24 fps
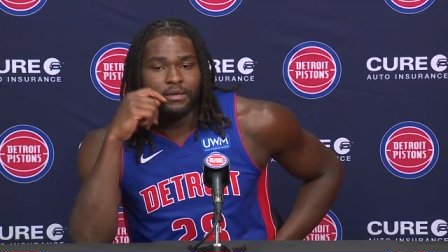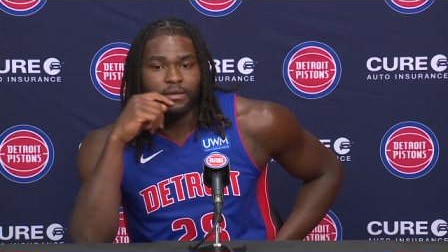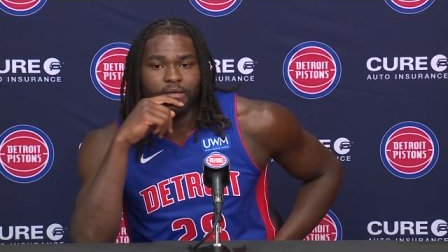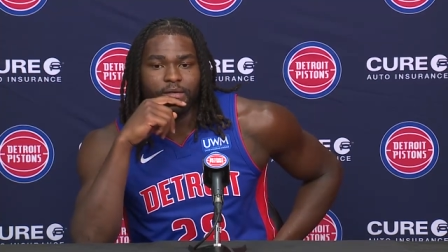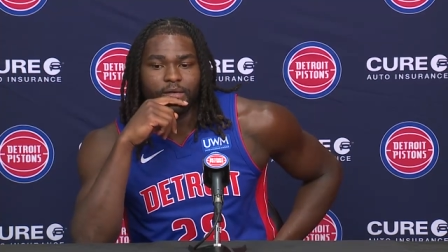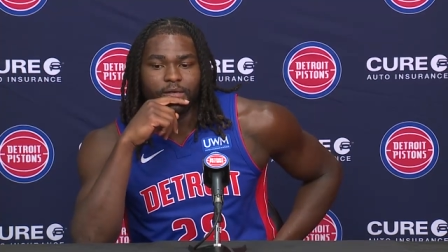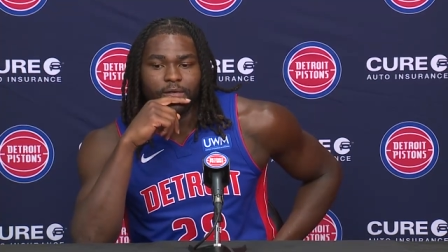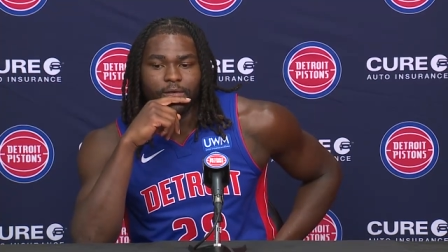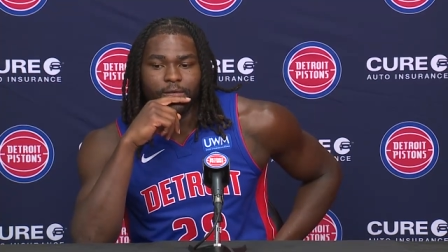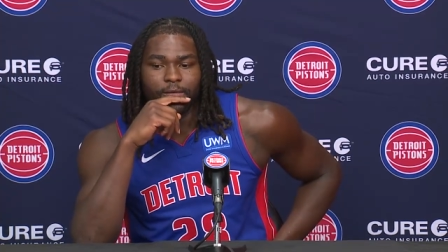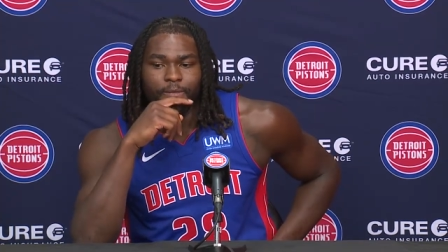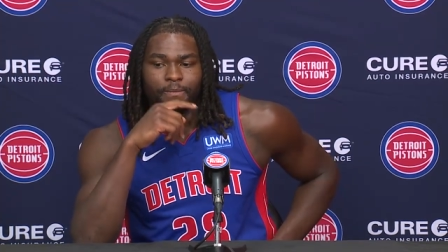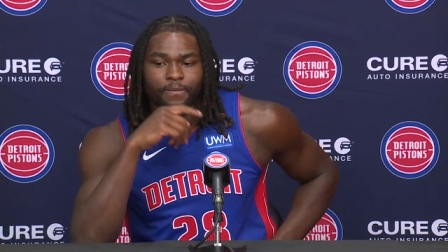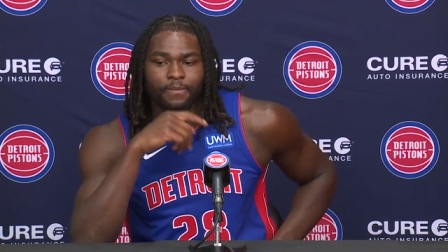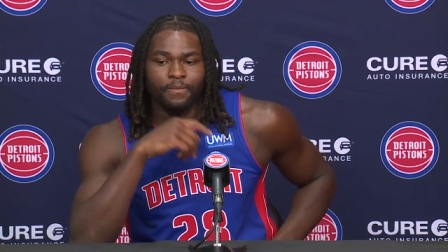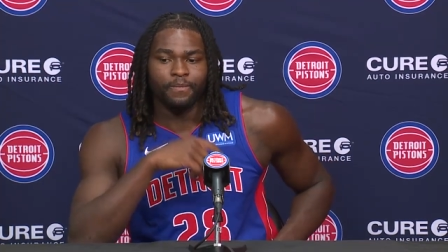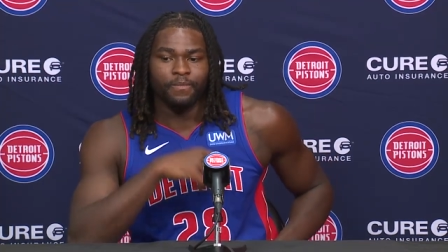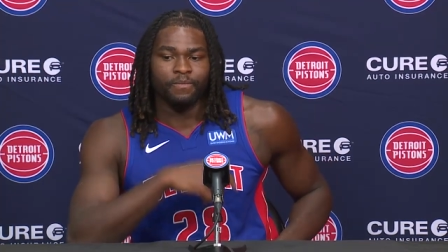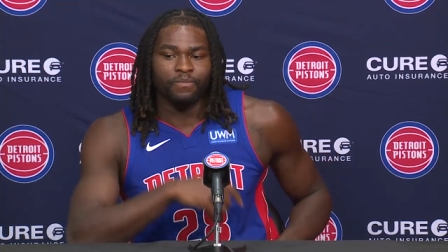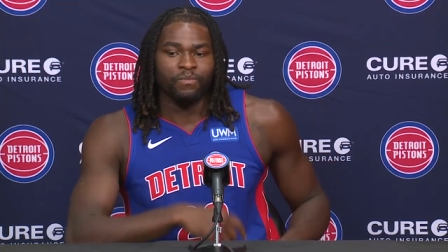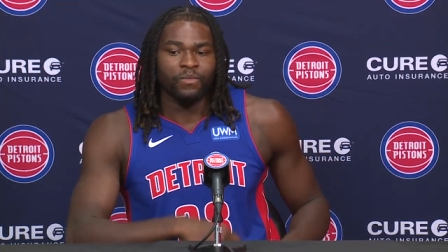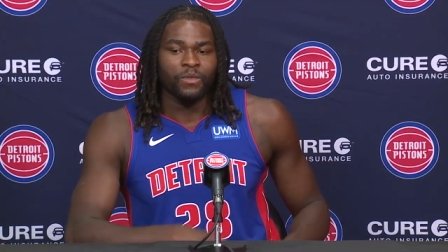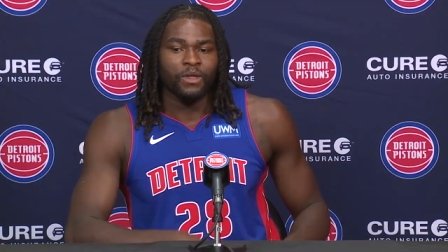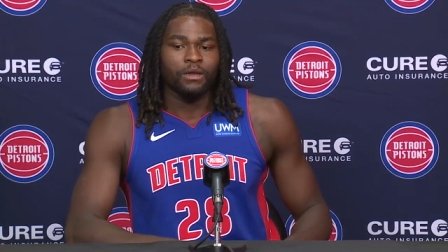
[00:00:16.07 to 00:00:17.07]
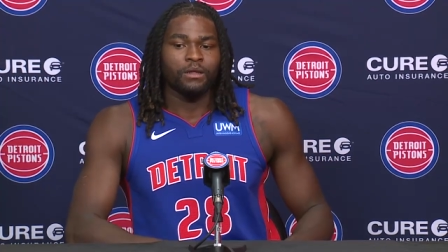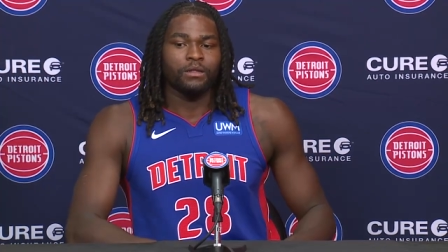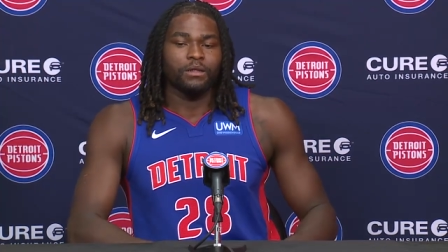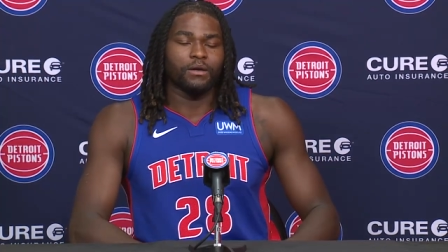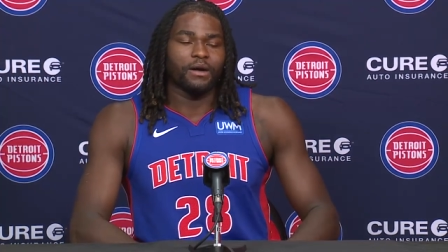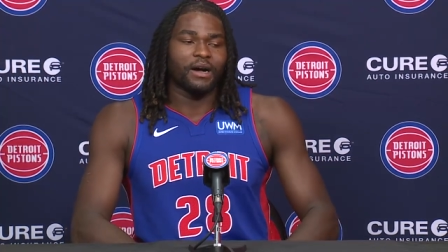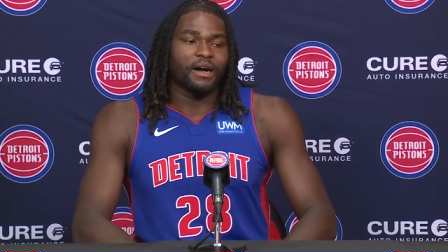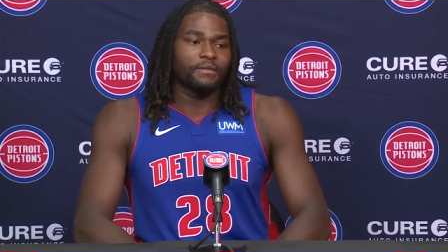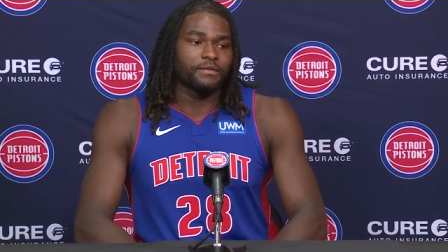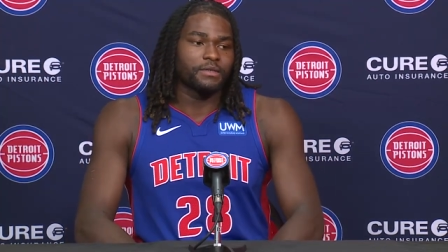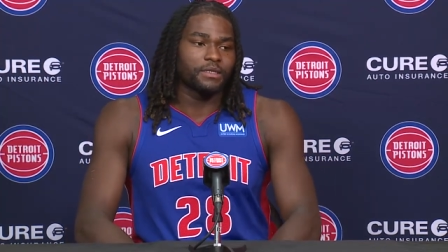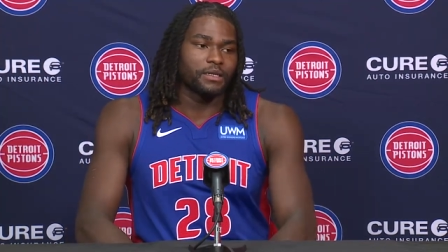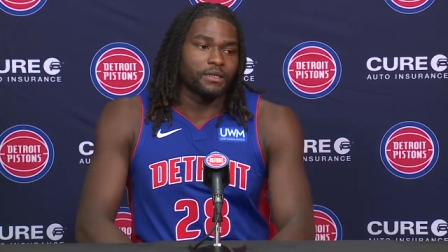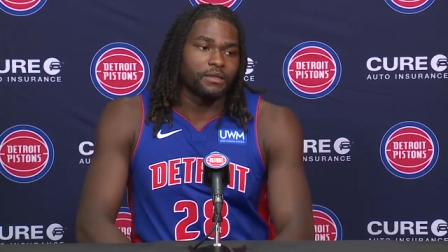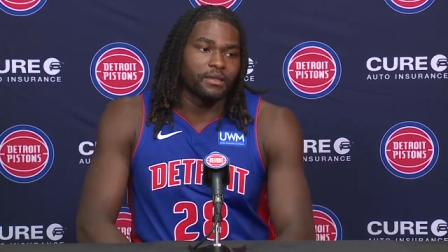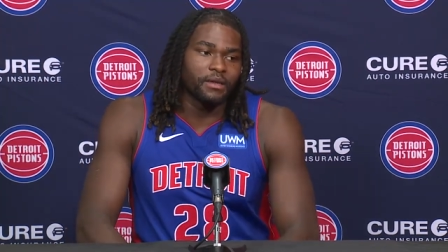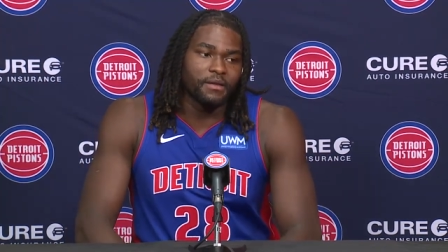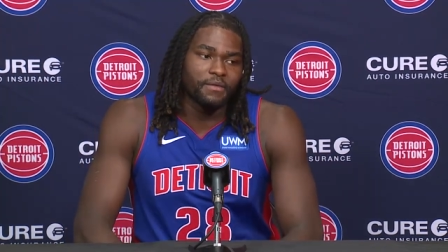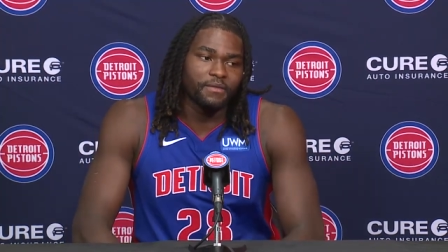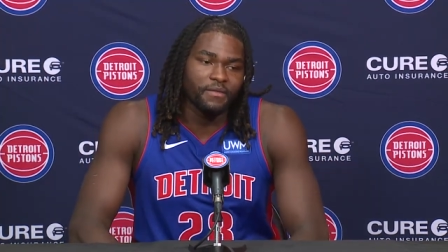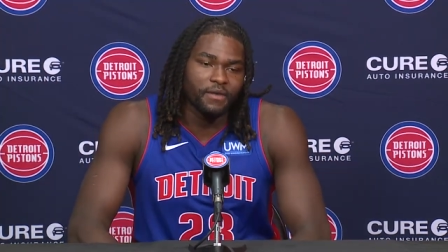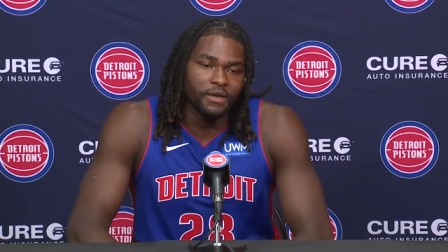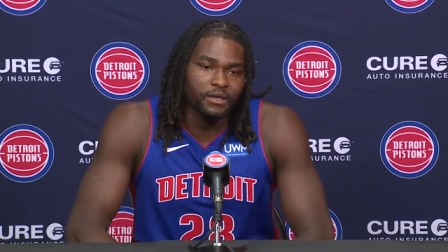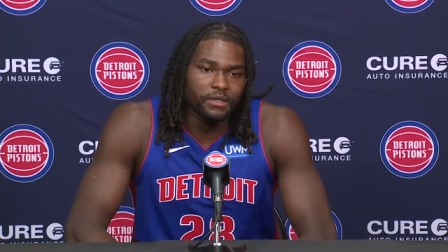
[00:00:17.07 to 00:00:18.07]
You know, obviously
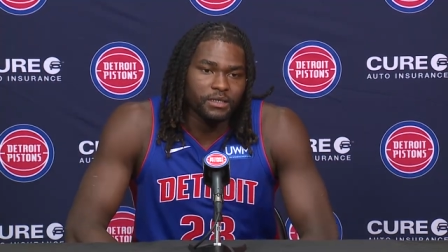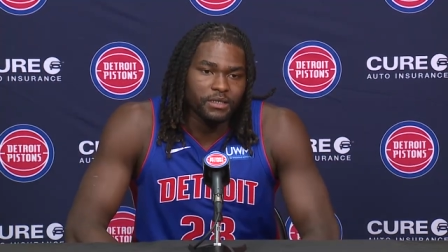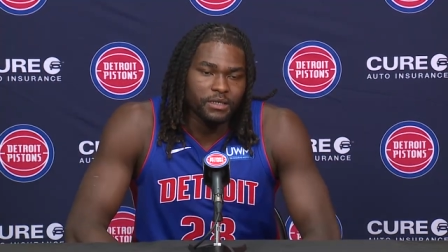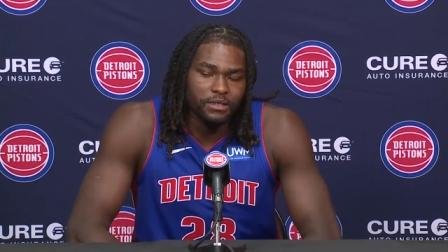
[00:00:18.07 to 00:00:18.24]
defense